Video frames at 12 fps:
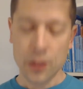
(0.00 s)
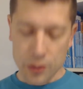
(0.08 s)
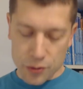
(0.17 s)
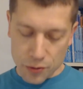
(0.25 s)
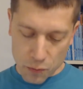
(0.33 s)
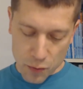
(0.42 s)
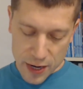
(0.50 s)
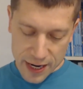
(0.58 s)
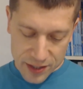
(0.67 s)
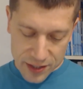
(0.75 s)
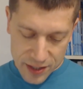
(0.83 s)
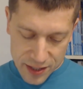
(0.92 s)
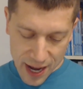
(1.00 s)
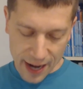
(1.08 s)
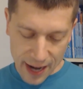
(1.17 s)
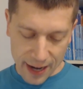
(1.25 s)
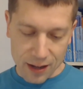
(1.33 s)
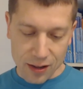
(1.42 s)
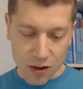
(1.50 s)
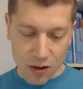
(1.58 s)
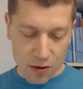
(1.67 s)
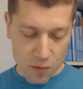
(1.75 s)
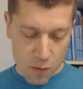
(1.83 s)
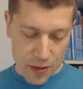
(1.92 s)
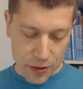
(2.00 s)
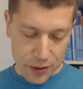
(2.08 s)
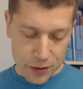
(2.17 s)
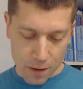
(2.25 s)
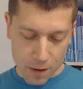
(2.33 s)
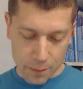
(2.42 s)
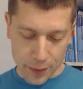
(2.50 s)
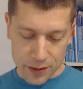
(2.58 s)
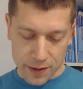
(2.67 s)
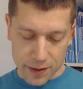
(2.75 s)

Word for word: so that we can say, along with the psalmist,